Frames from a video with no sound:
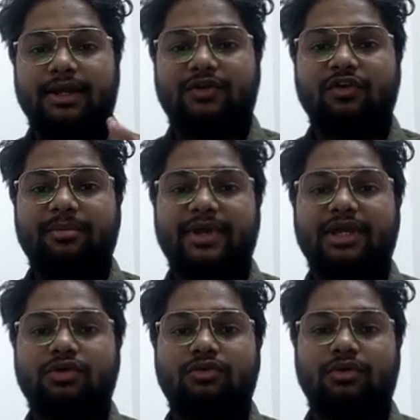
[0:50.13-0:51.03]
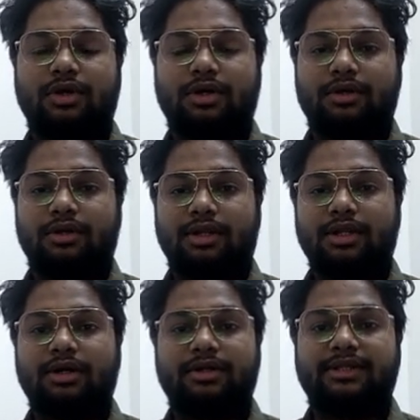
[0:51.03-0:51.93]
it will make you
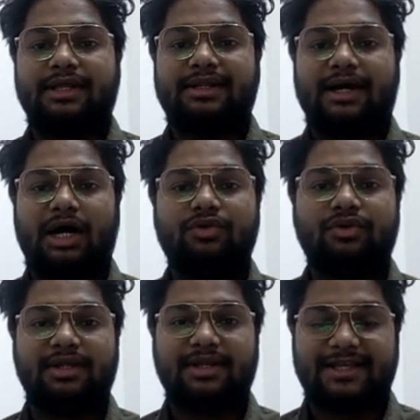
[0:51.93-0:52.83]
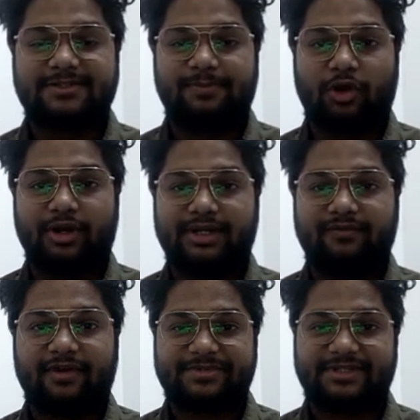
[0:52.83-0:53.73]
learn that how you can exploit
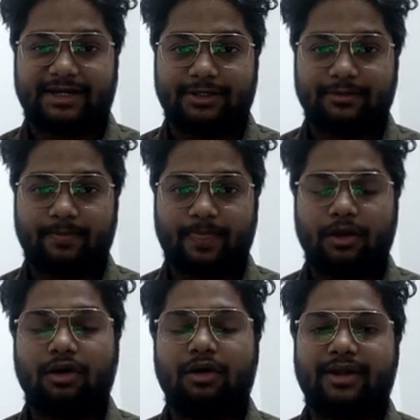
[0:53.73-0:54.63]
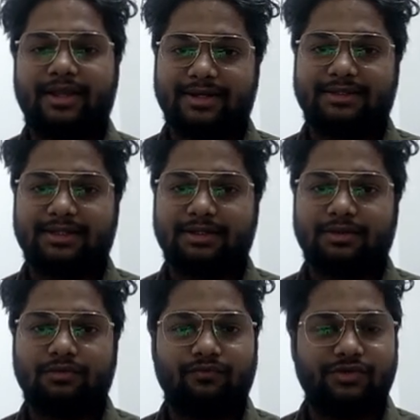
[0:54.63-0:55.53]
a website or anything
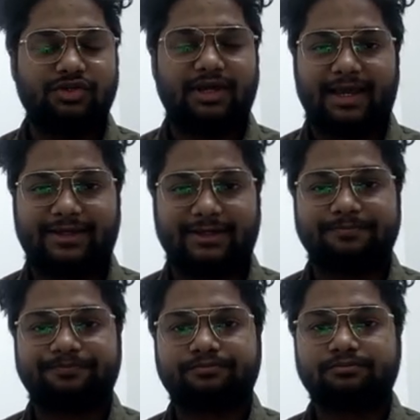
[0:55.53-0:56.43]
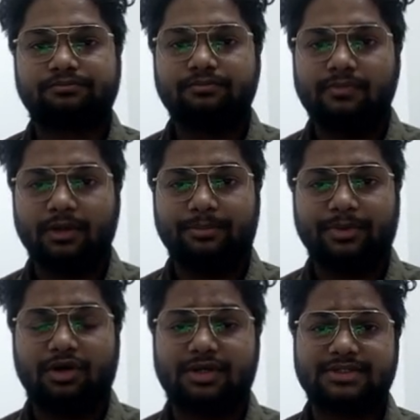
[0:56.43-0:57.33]
which you're hacking,
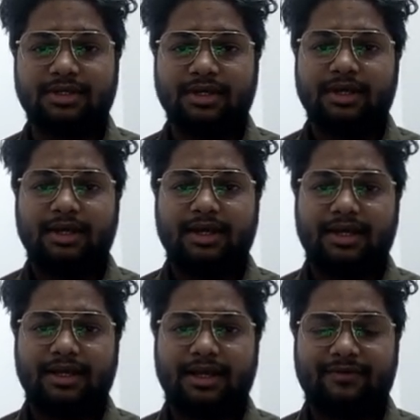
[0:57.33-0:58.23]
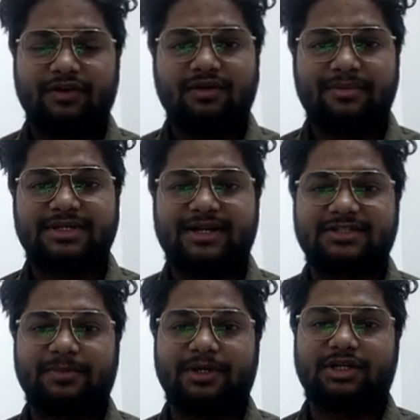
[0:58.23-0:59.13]
because every website
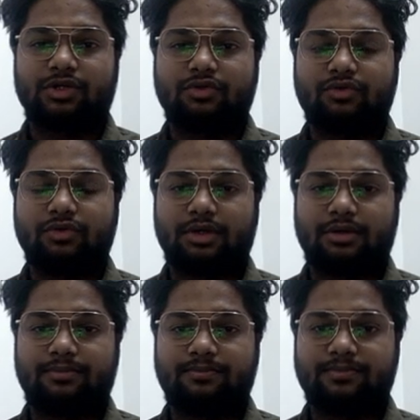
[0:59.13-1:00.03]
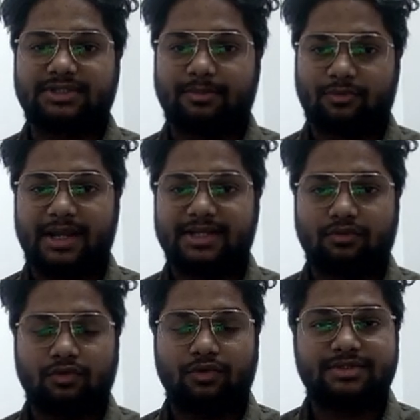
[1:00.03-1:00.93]
is built into some kind
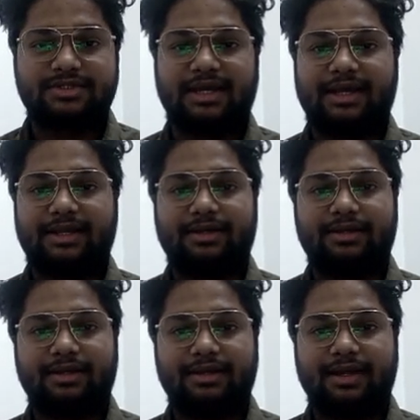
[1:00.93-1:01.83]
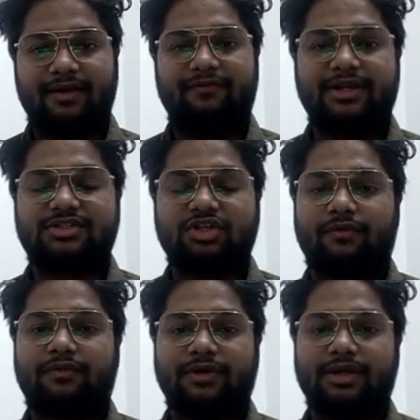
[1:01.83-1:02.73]
of codes, and every
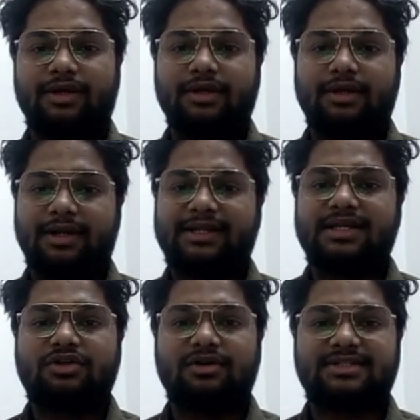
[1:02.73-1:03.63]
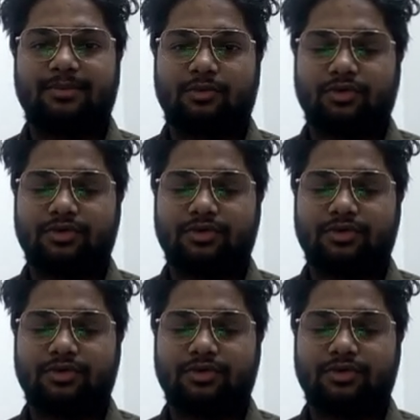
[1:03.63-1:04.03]
software it has got some